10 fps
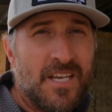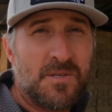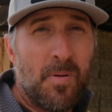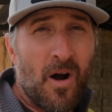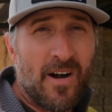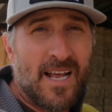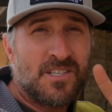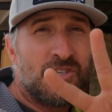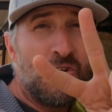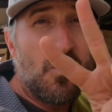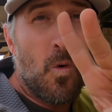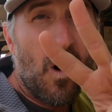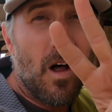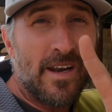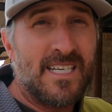This barn has 2
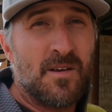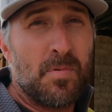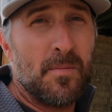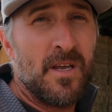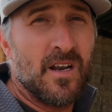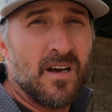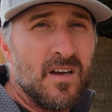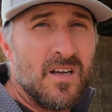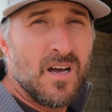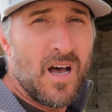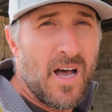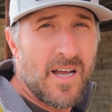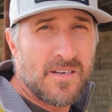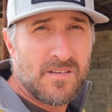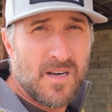qualities of Bermuda.
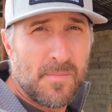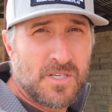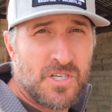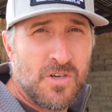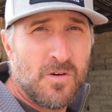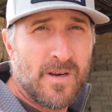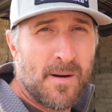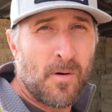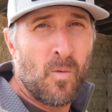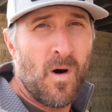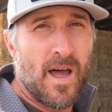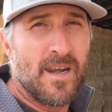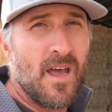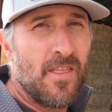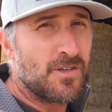Number 2 and number
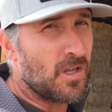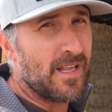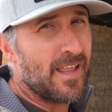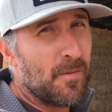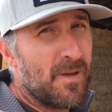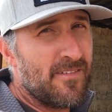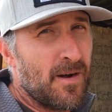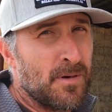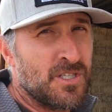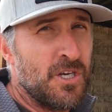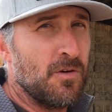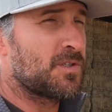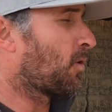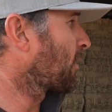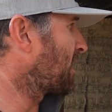1. There's only a little bit of number
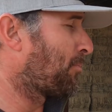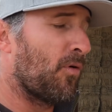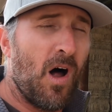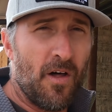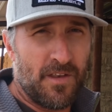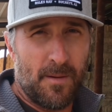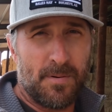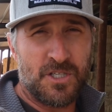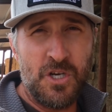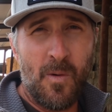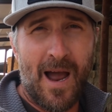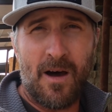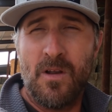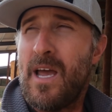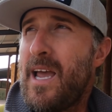2, so we're going to pull all the number 2
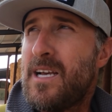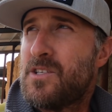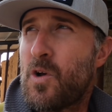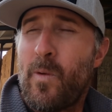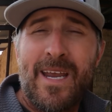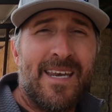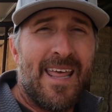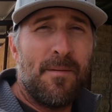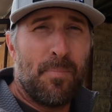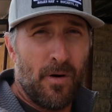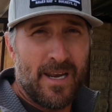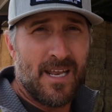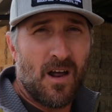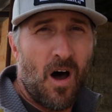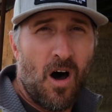out so we can then put
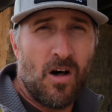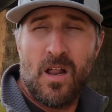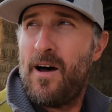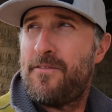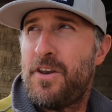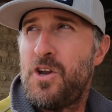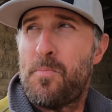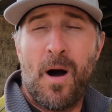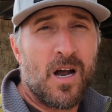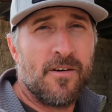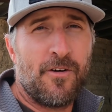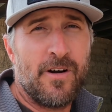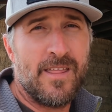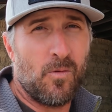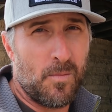in all of the new Paca
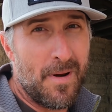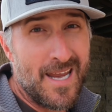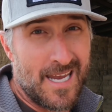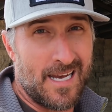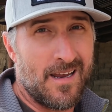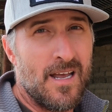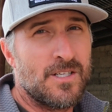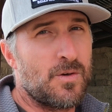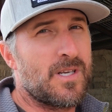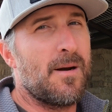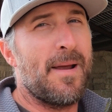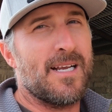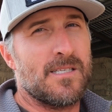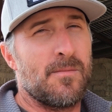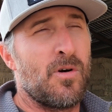Verde that we're making. So it's going to
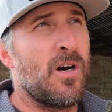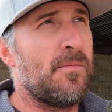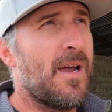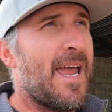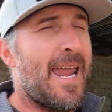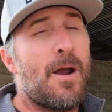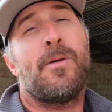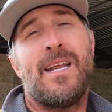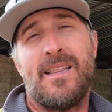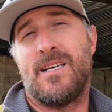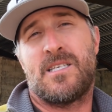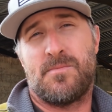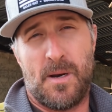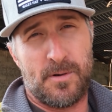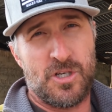make us some room, and we need
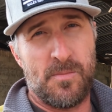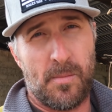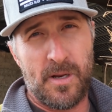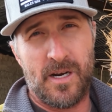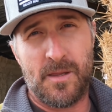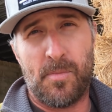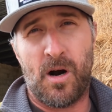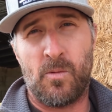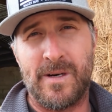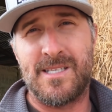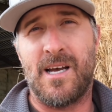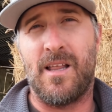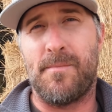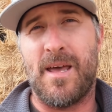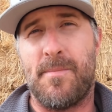this number 2 Bermuda at the barn where we
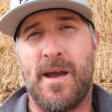sell it by the